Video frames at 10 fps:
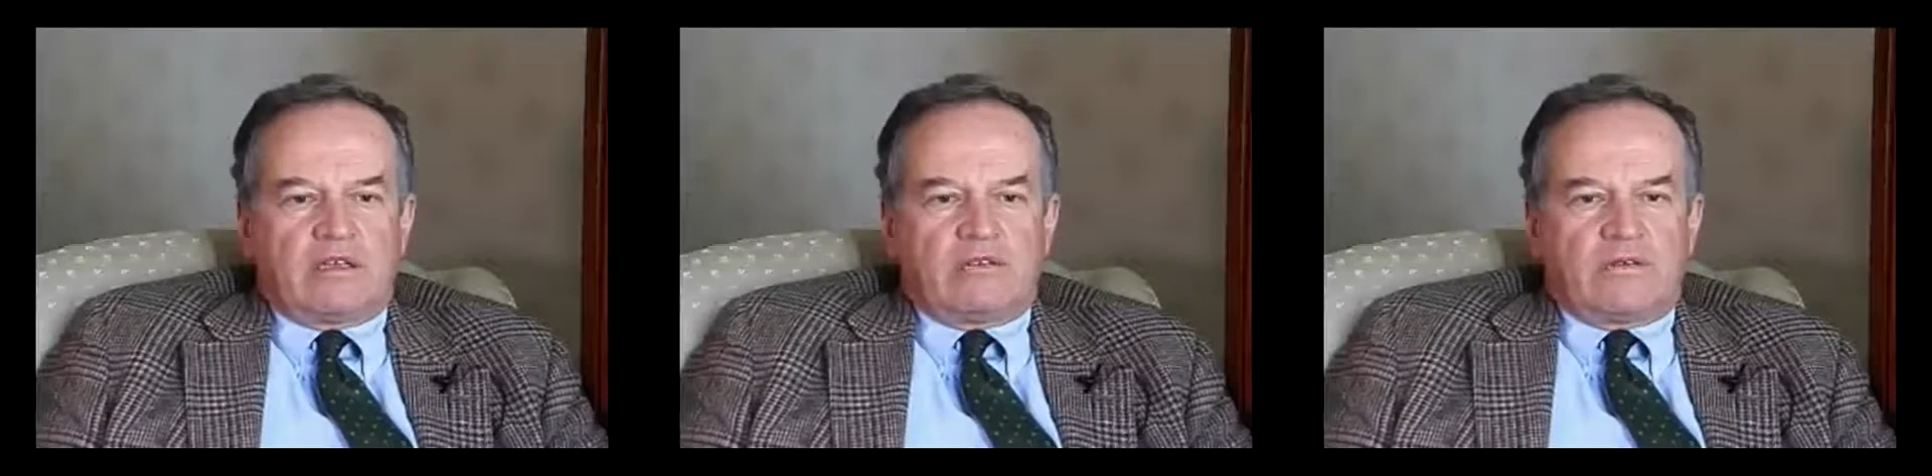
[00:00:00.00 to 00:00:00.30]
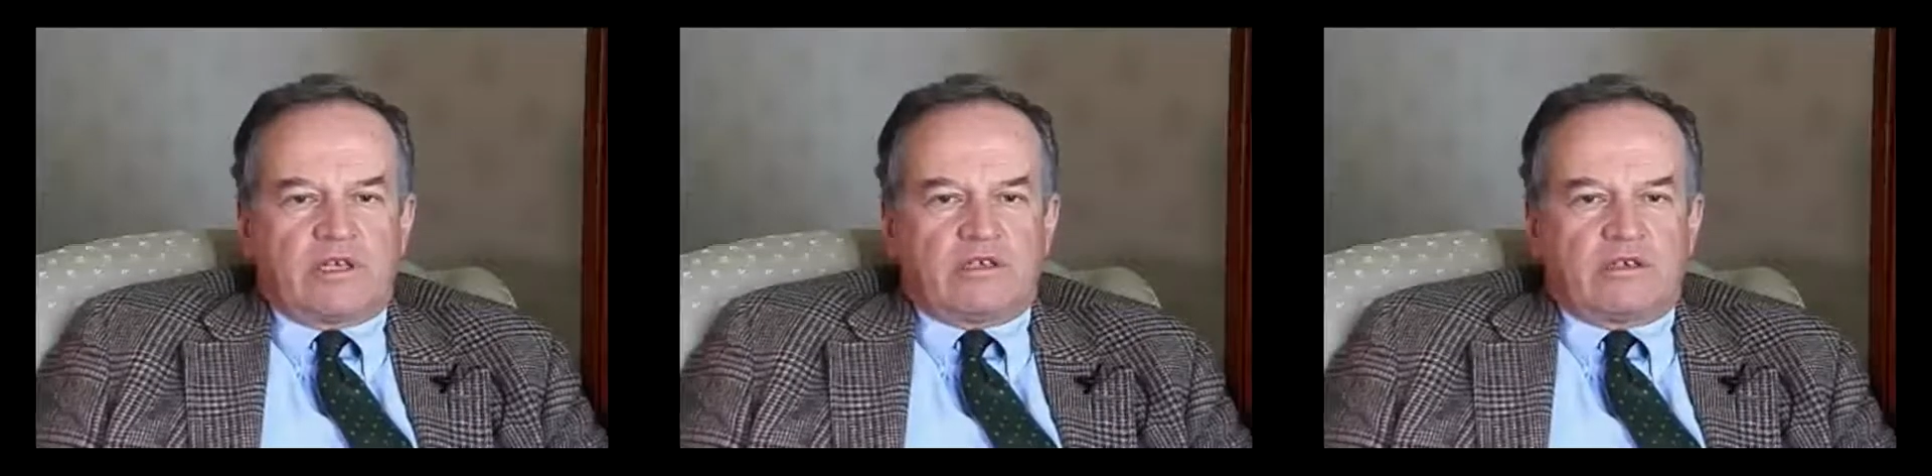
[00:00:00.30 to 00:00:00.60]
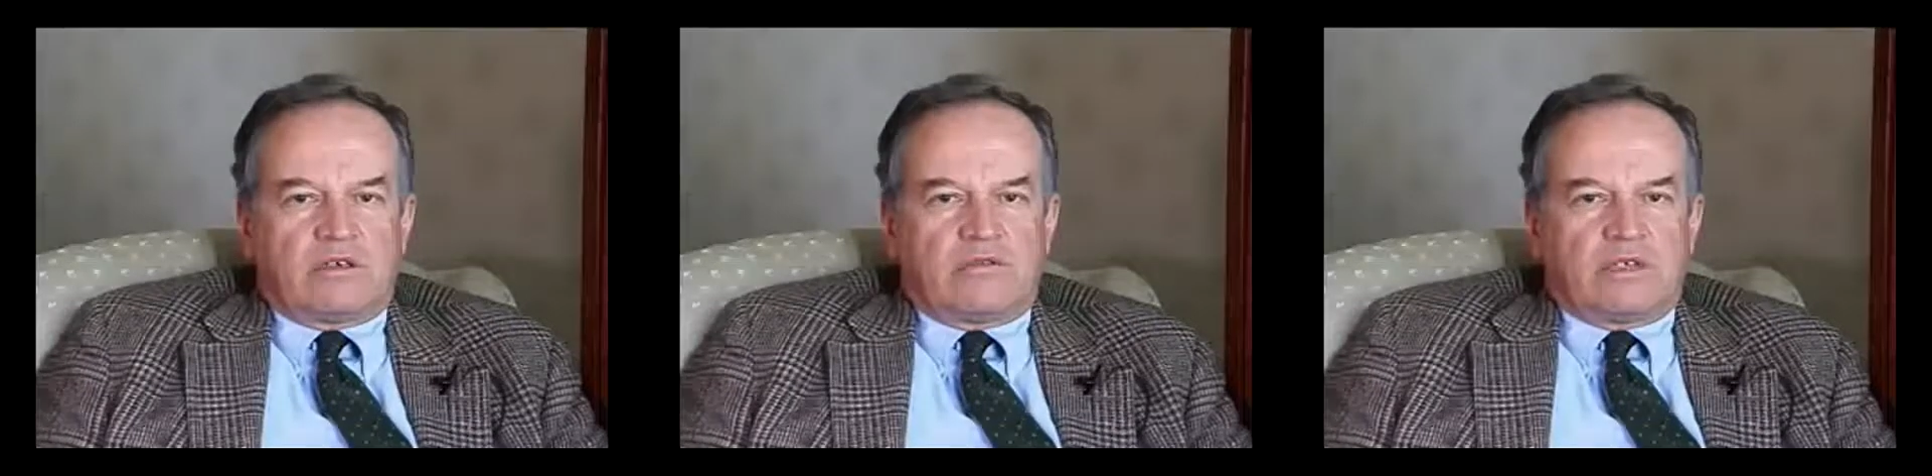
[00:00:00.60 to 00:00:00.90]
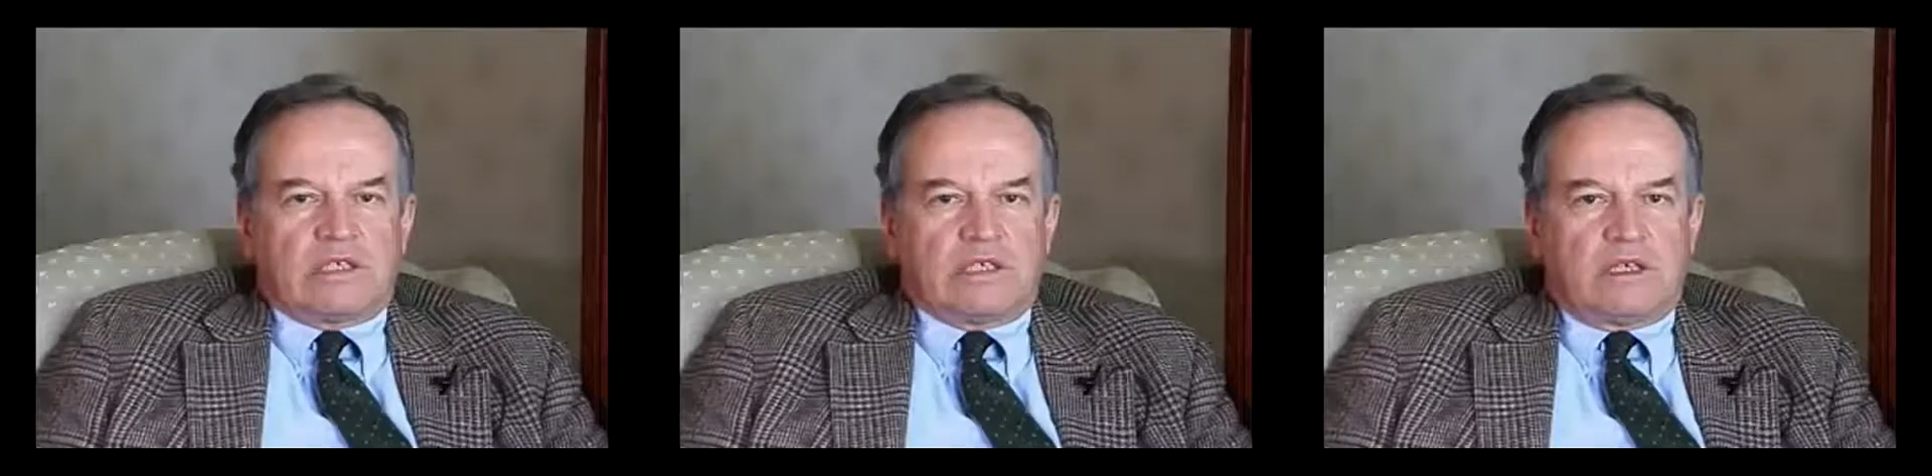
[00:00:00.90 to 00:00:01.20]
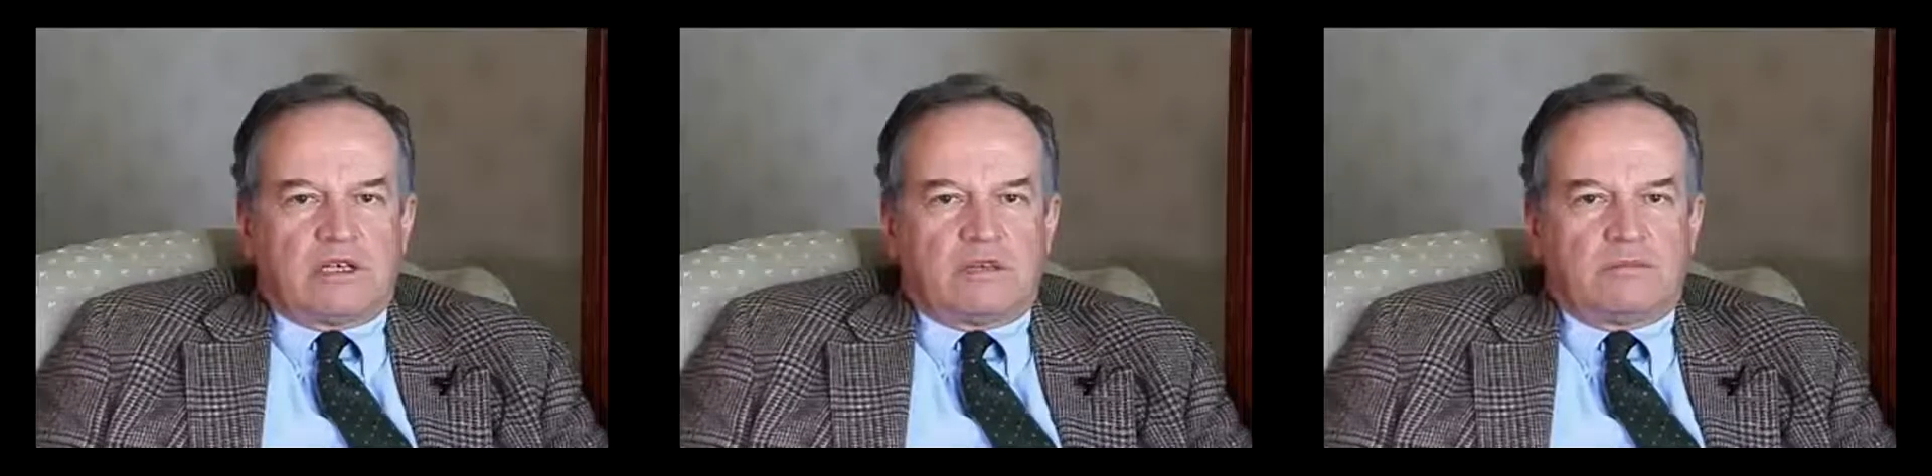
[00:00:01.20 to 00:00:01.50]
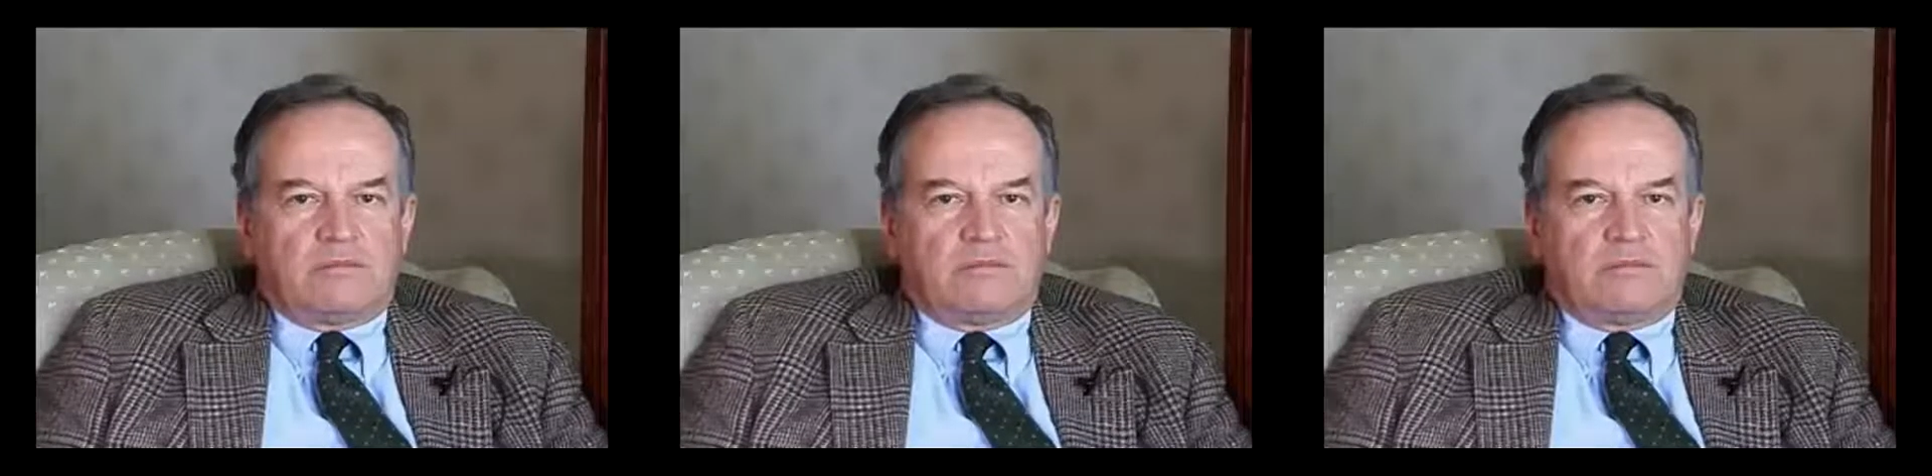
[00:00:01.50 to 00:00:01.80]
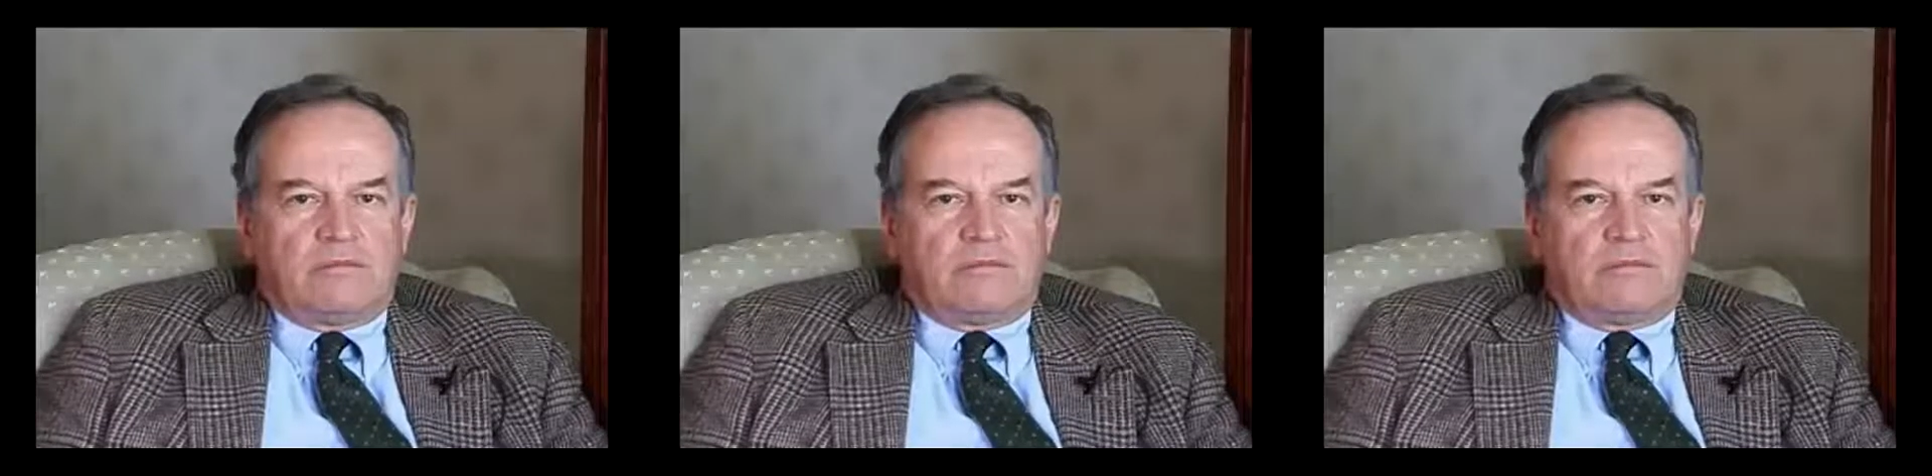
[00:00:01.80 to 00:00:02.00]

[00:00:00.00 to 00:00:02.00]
The Venture of Islam,